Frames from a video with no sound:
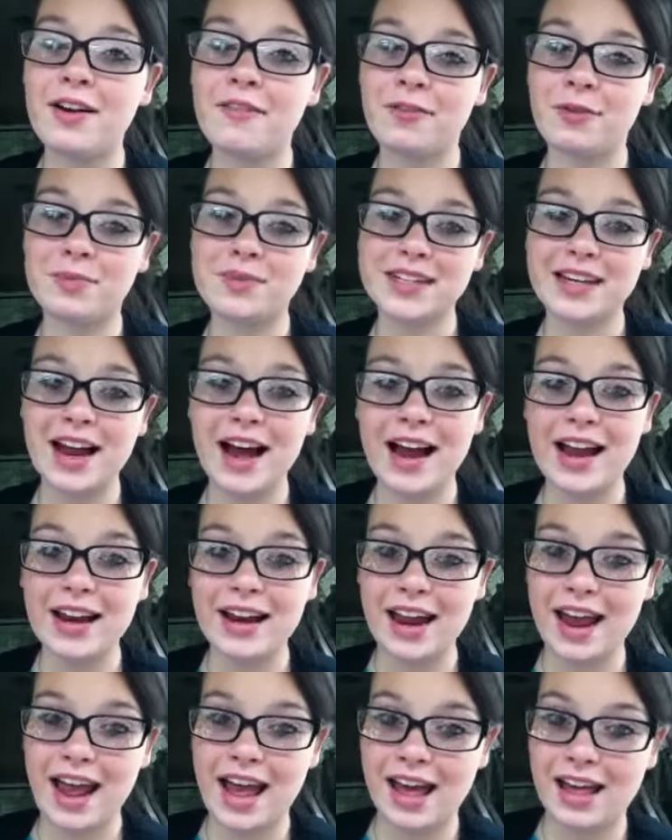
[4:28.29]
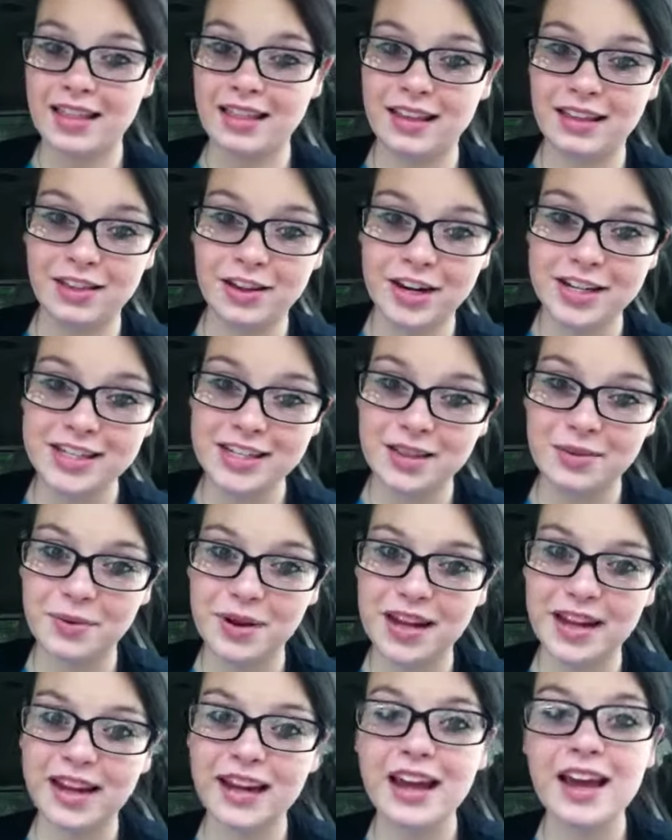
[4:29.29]
from tonight and then the rest of the
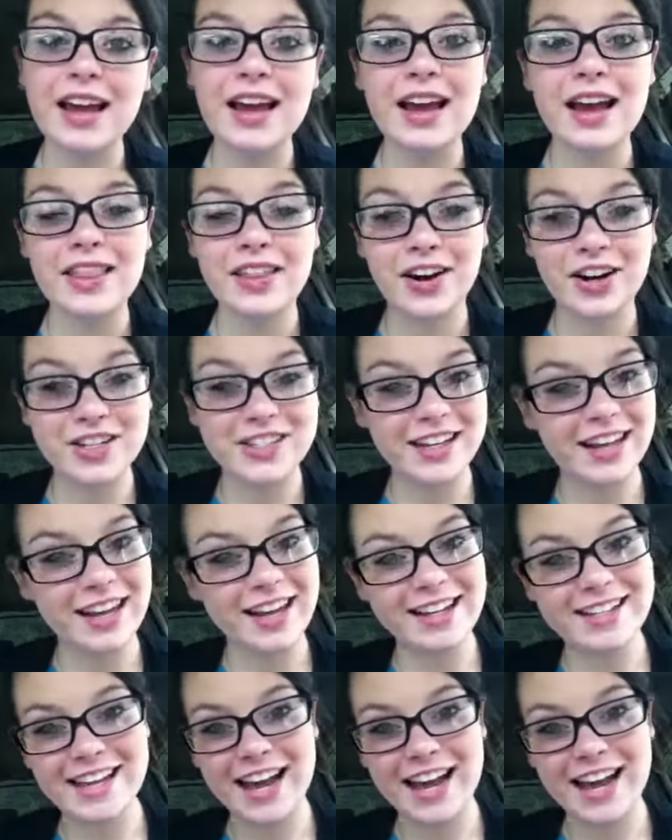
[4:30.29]
week and then our singing